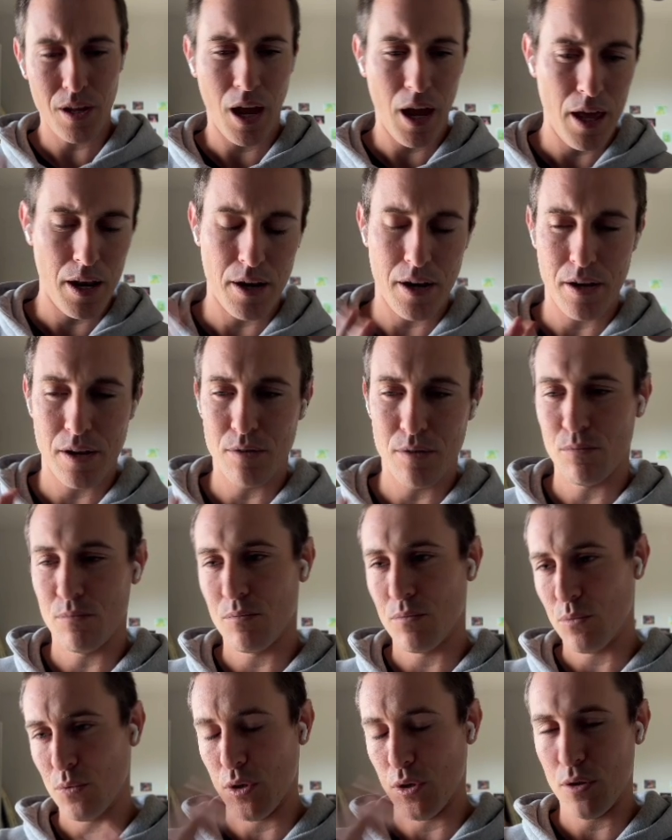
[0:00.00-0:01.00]
And,
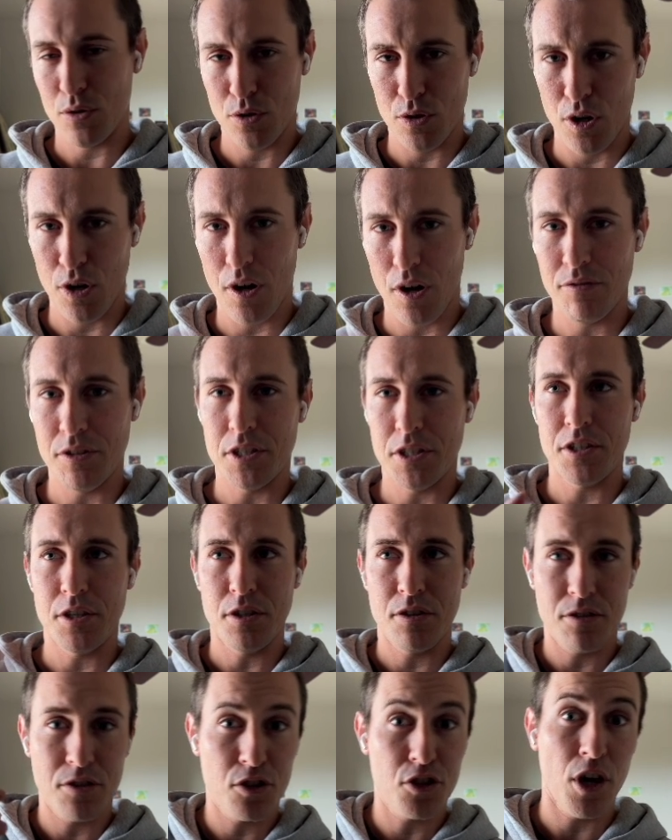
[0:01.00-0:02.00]
obviously
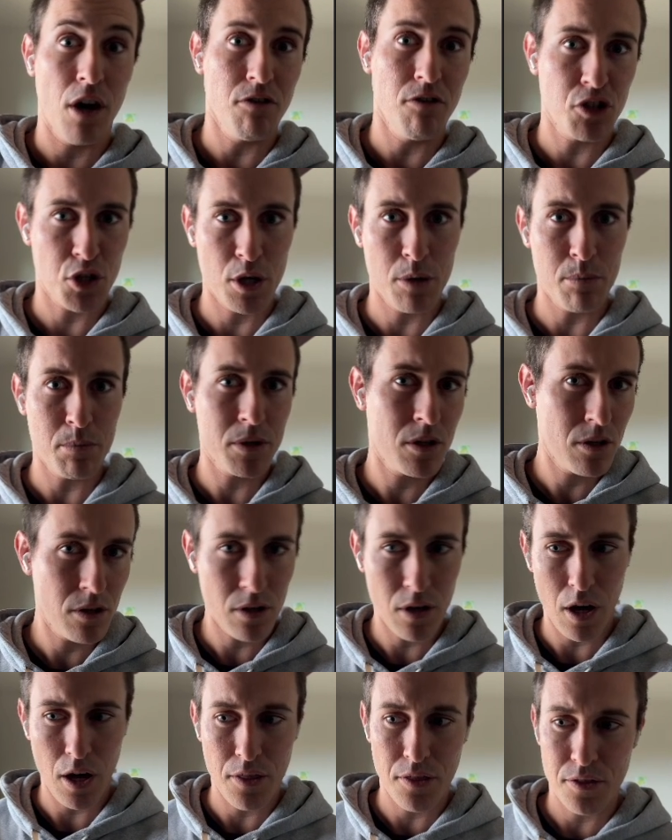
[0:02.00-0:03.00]
JavaScript
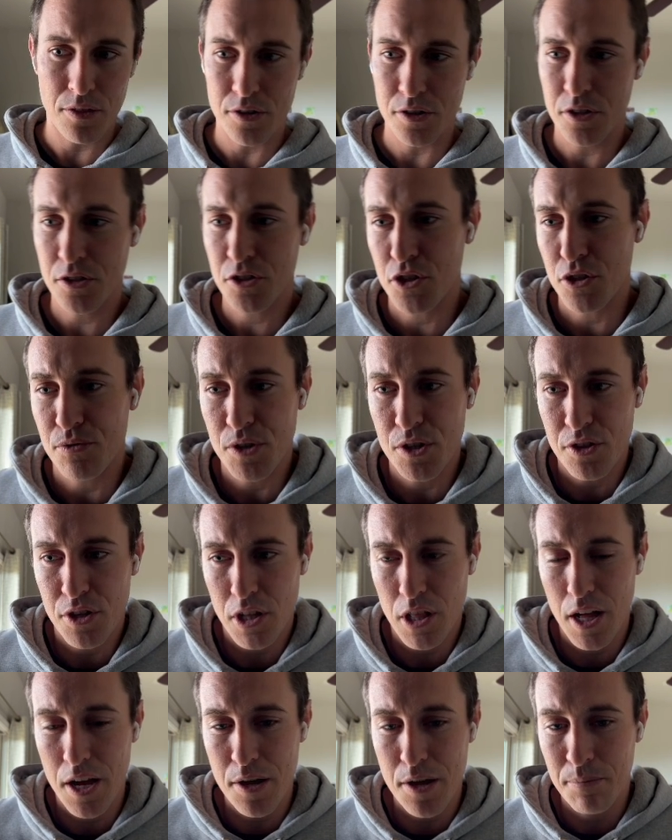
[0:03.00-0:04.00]
on the server and the
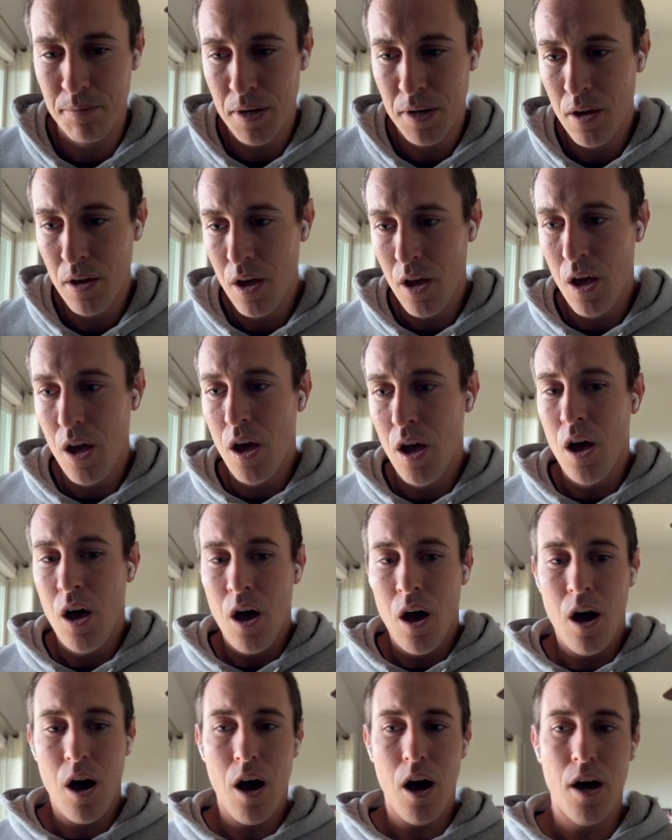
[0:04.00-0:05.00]
client.
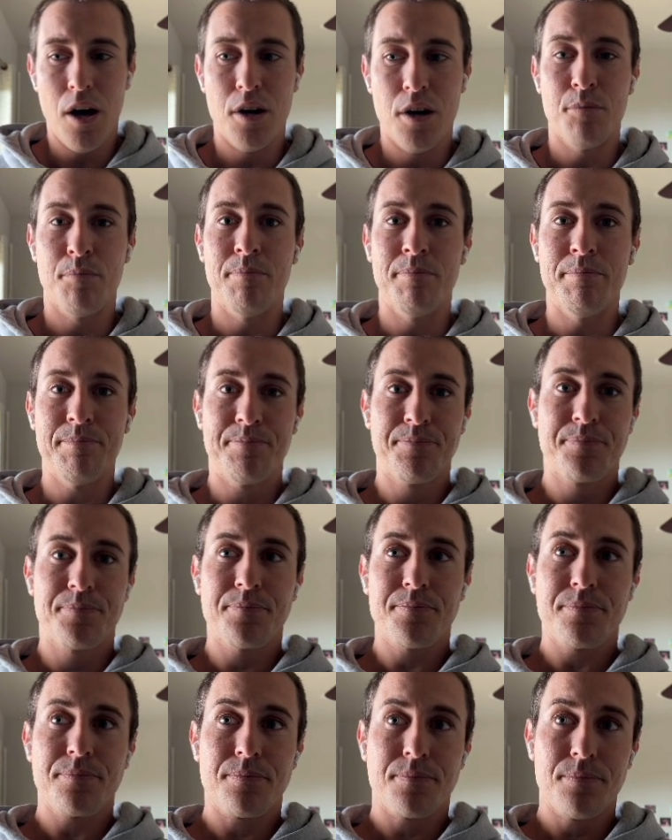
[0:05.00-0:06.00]
Um,
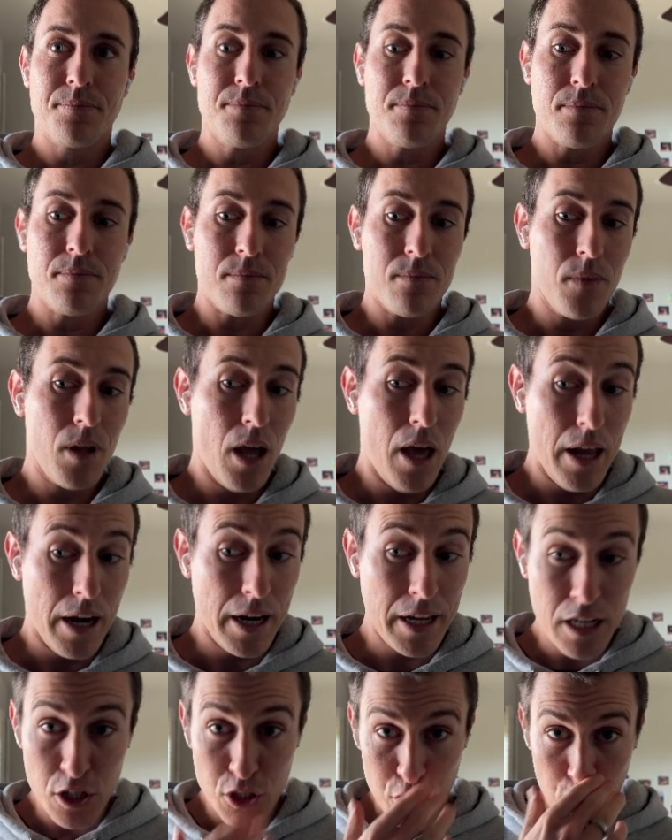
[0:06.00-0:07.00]
and
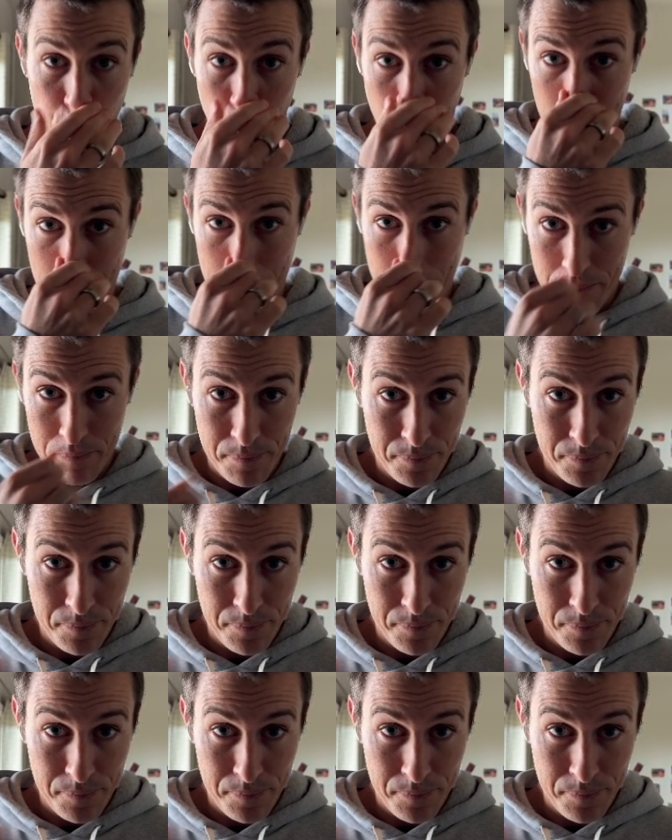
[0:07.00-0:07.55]
I'm going to show you why.